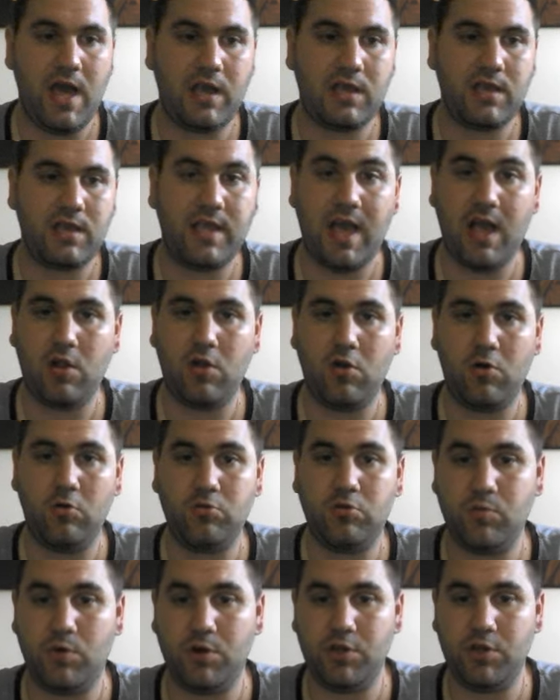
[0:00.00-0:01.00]
I can get a call
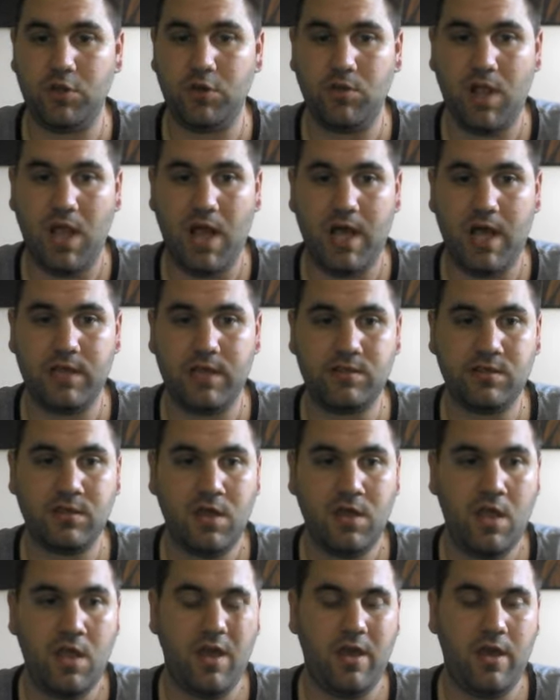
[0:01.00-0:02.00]
to one of you guys
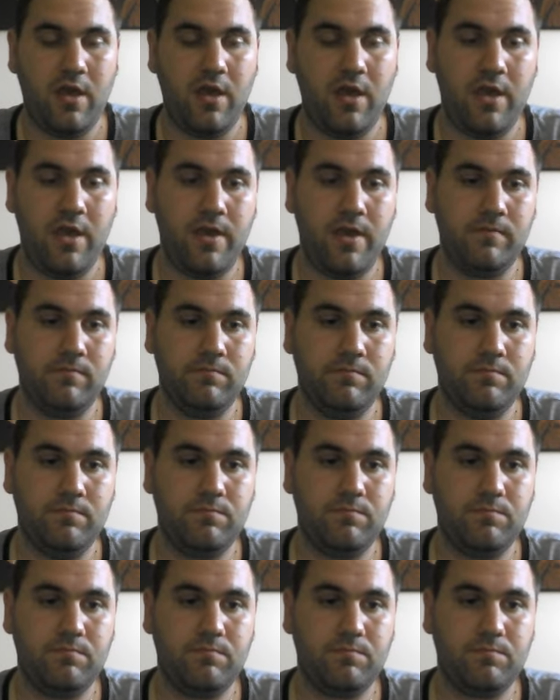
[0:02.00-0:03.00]

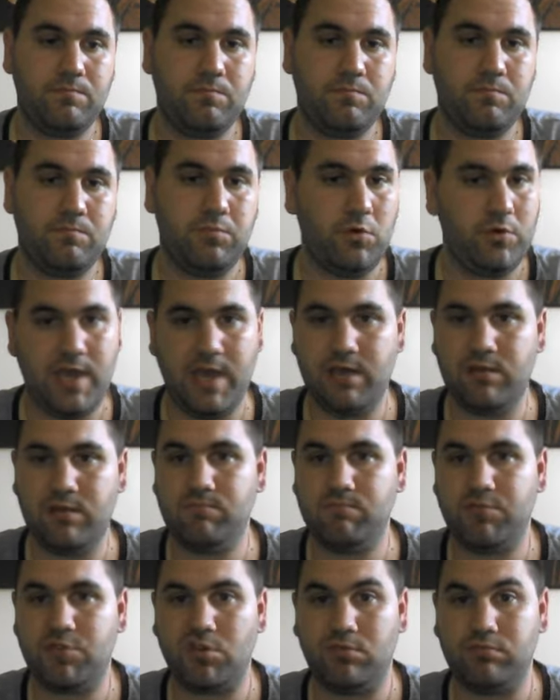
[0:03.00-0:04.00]
um, but yeah
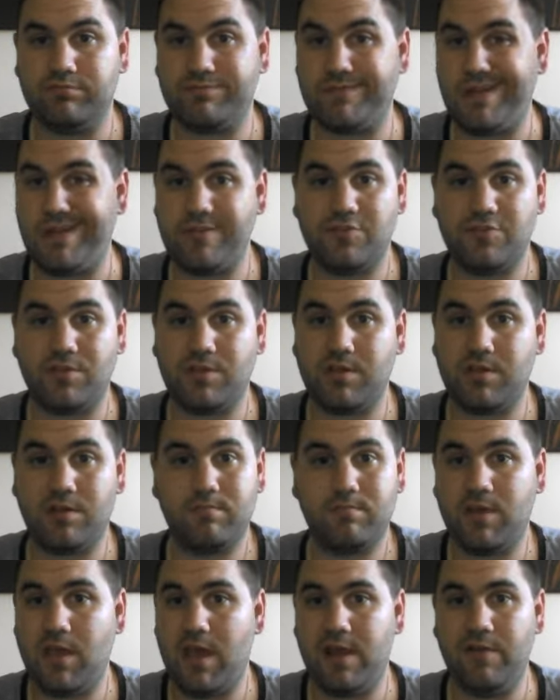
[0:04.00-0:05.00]
so that's just
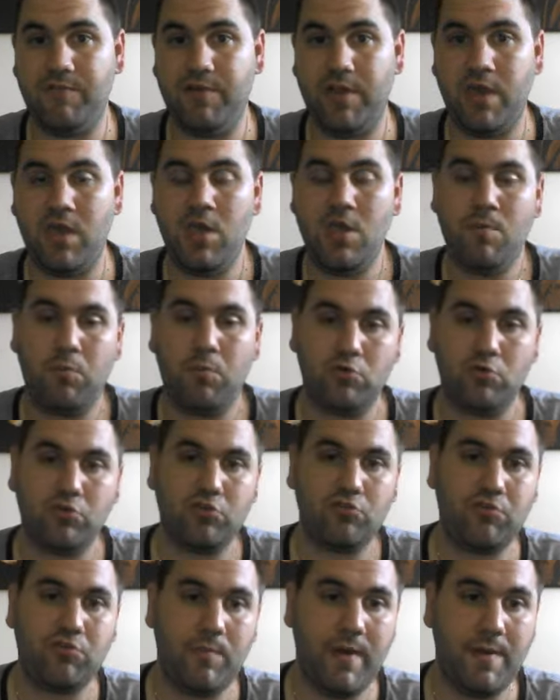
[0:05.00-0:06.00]
kind of it. But
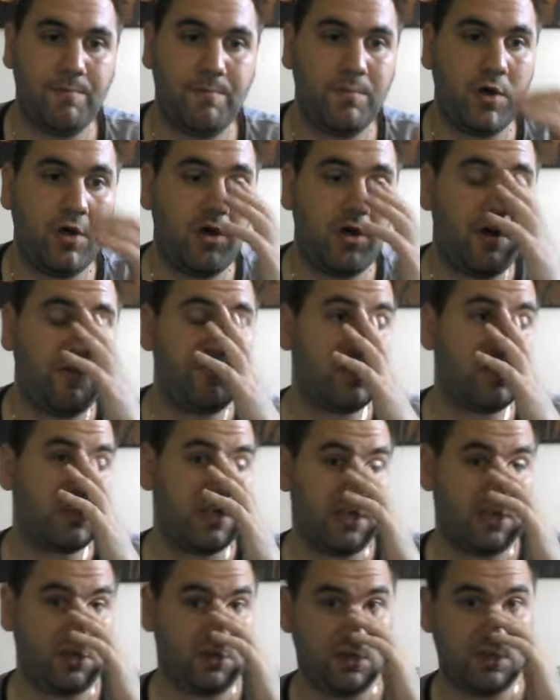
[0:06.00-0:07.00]
just remember,
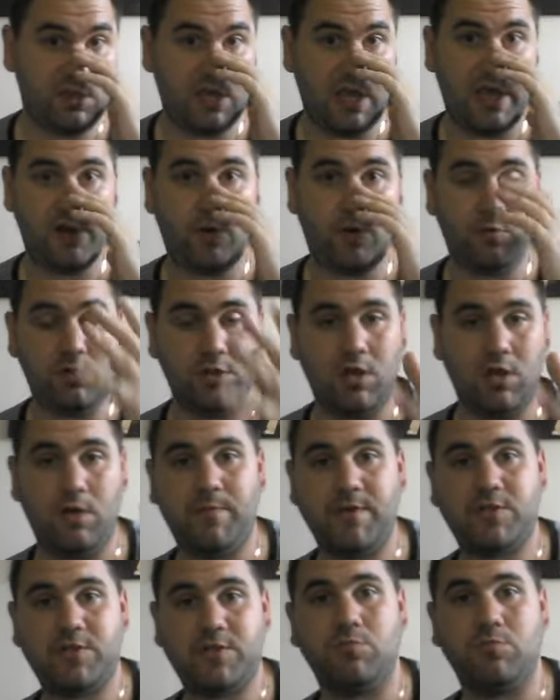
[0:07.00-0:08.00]
obviously, because I know a lot of
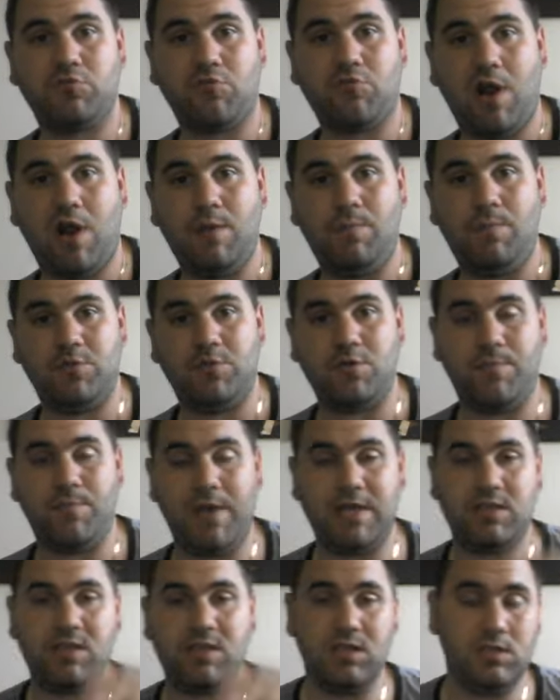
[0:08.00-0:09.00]
my subscribers are
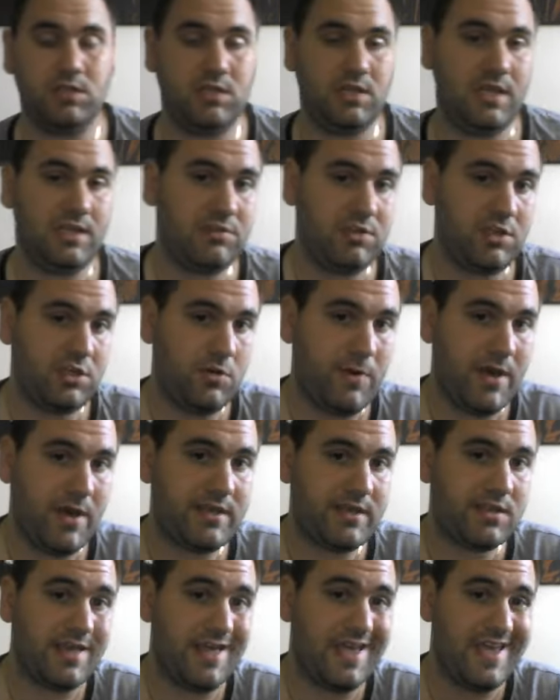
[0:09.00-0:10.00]
based in, in the
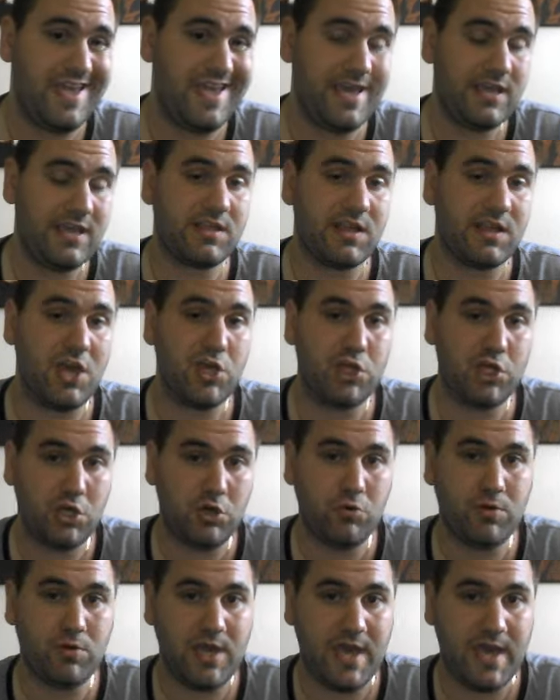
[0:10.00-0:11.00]
US, it is a
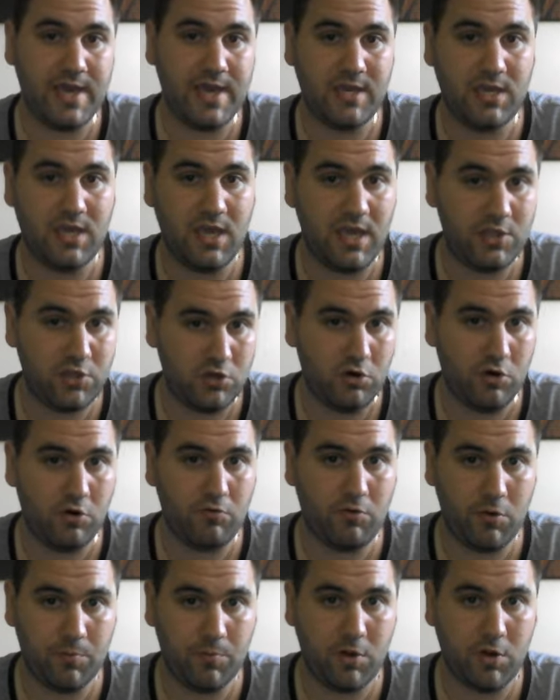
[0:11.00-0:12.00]
UK and
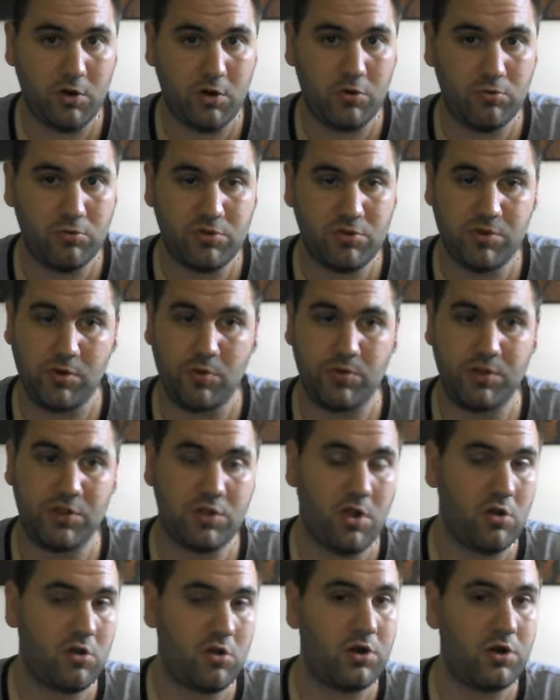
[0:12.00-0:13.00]
Europe code, so it's
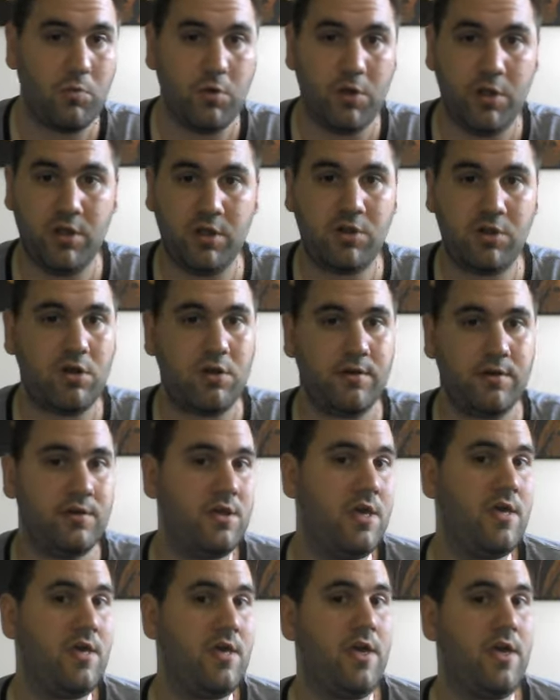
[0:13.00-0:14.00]
not going to work on
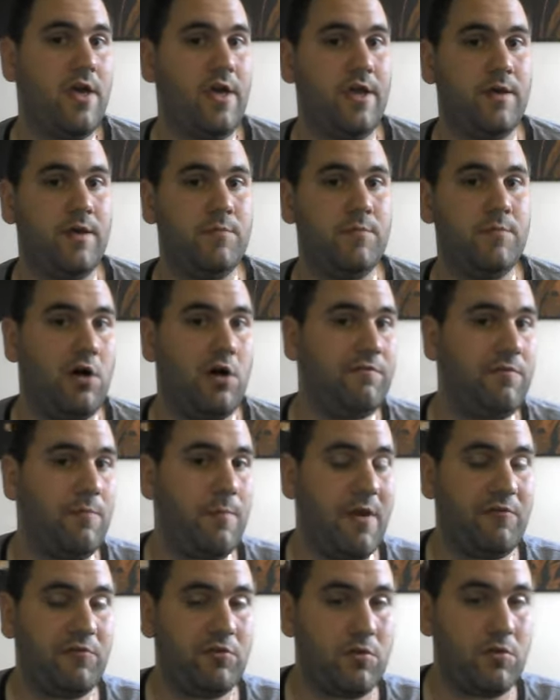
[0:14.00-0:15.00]
um, North
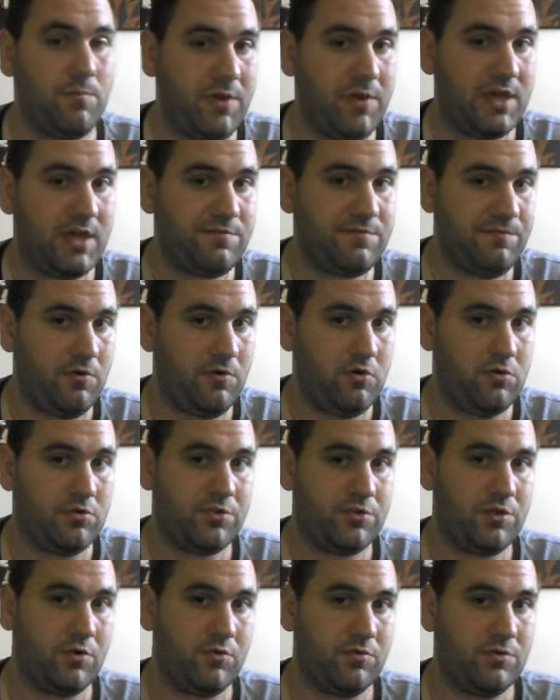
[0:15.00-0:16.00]
American PS4,
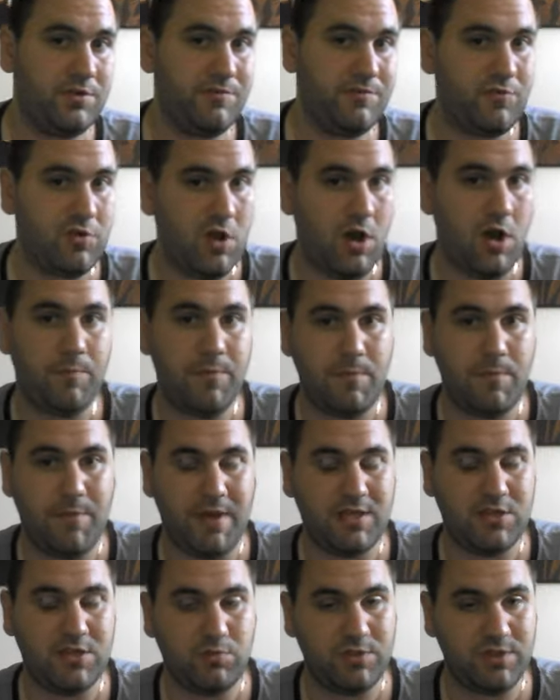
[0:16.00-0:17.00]
so you've got to be
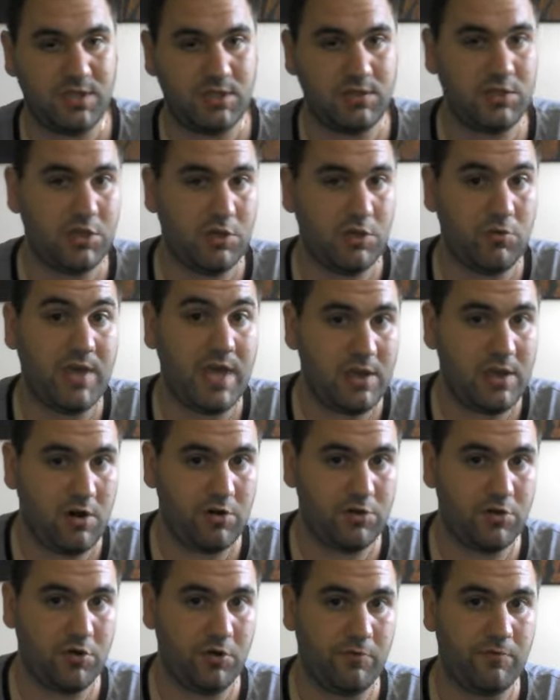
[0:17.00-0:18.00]
based within the UK
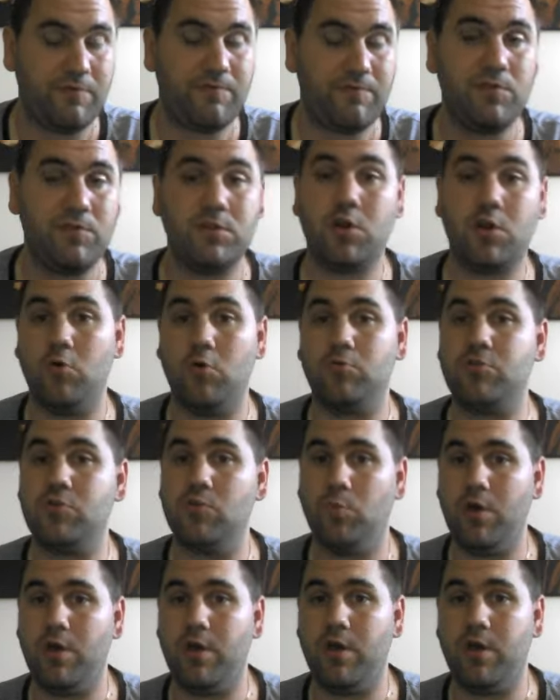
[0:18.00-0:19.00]
or Europe for the code to
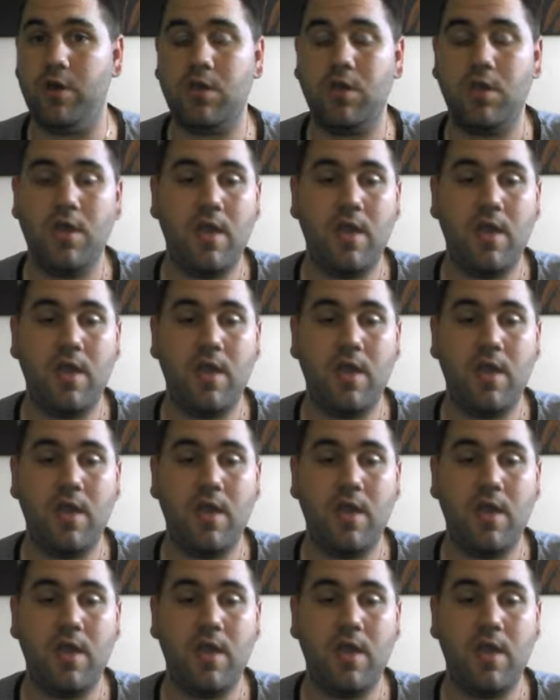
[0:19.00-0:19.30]
work.